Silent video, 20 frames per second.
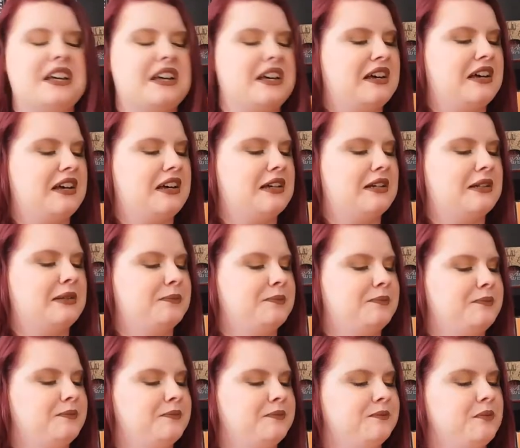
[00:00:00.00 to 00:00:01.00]

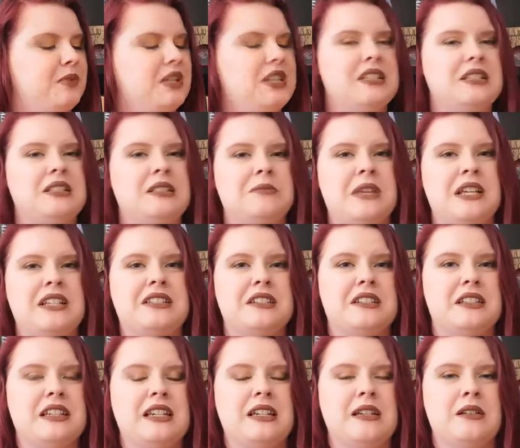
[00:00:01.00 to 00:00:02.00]
But this is
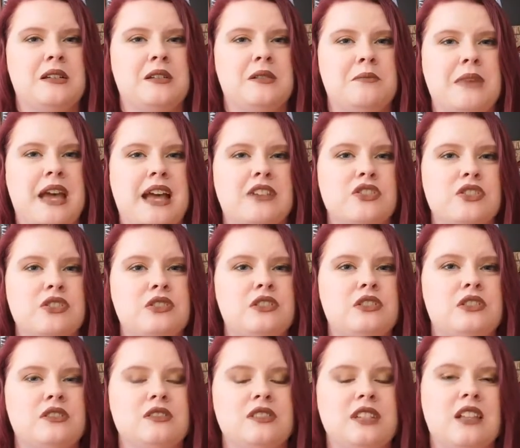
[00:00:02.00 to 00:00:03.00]
basically a
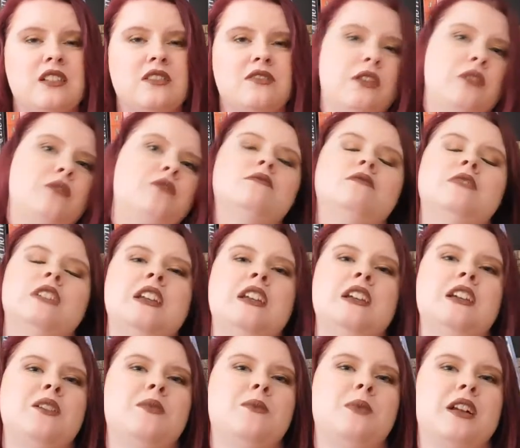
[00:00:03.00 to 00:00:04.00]
magical telephone
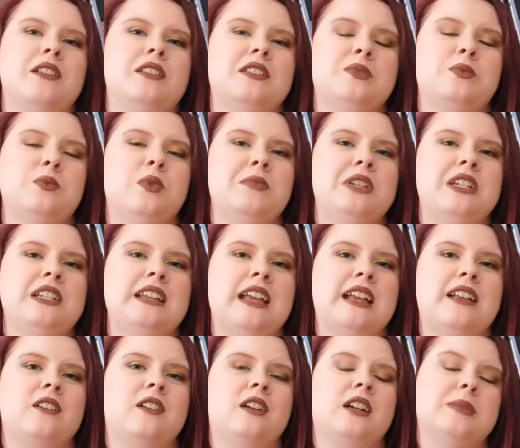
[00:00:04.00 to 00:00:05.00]
where this woman
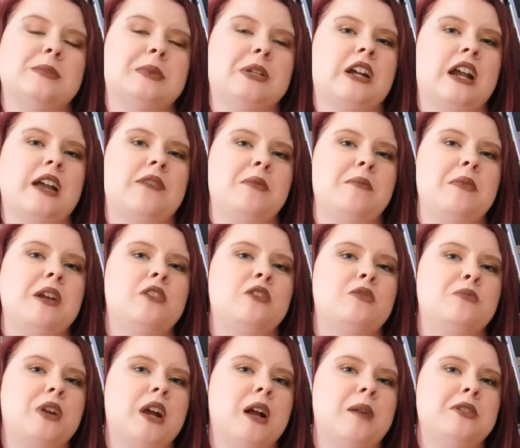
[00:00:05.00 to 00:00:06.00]
and her husband are having marital
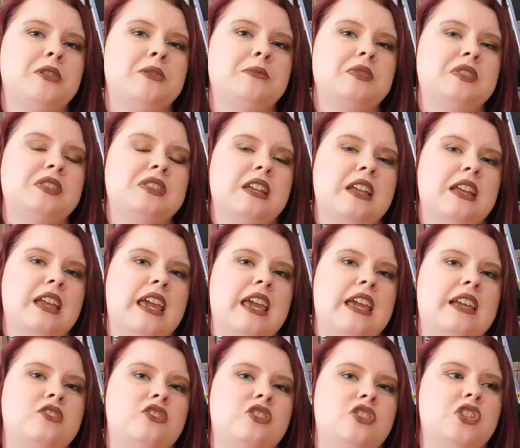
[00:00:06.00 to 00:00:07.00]
problems,
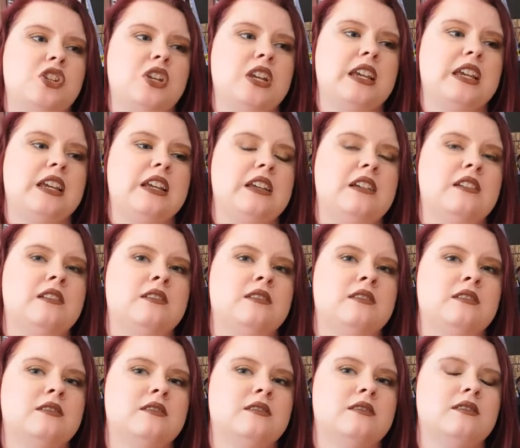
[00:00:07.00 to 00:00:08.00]
and she
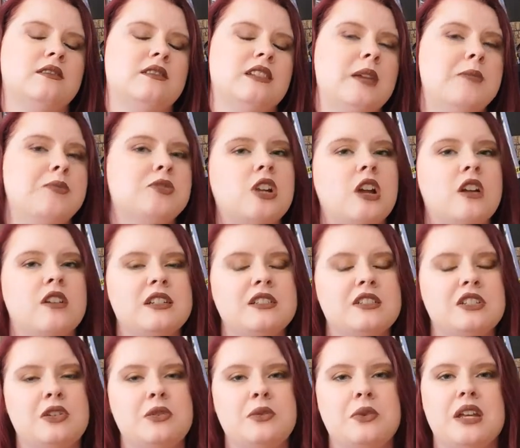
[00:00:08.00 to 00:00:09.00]
keeps talking
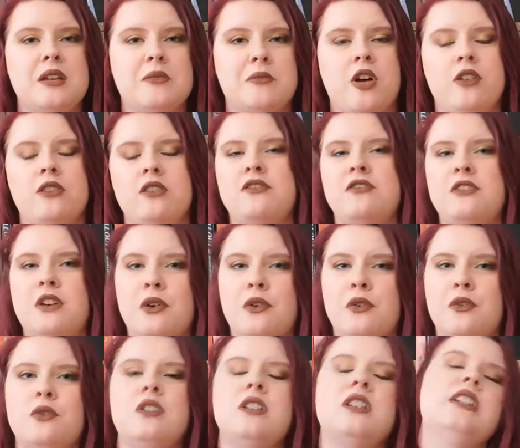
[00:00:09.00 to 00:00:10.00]
to him on the
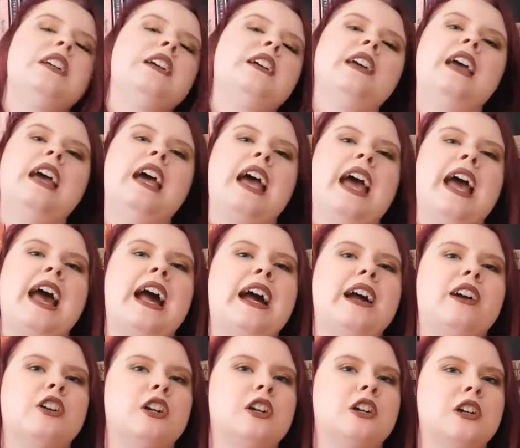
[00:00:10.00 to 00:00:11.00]
phone
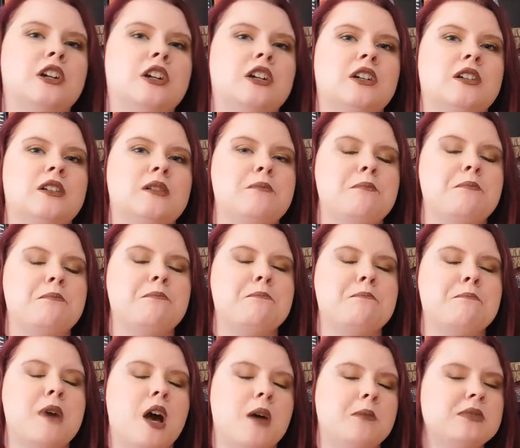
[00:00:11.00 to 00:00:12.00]
at her
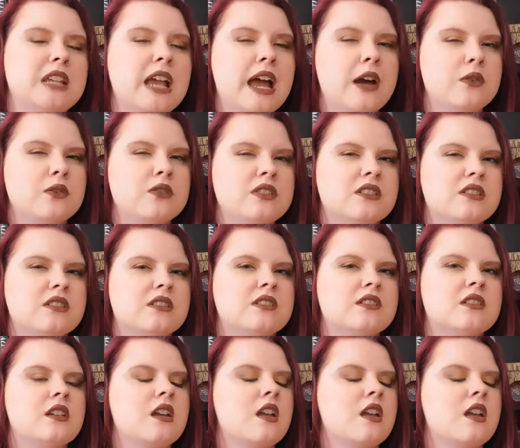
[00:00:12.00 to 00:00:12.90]
mom's house.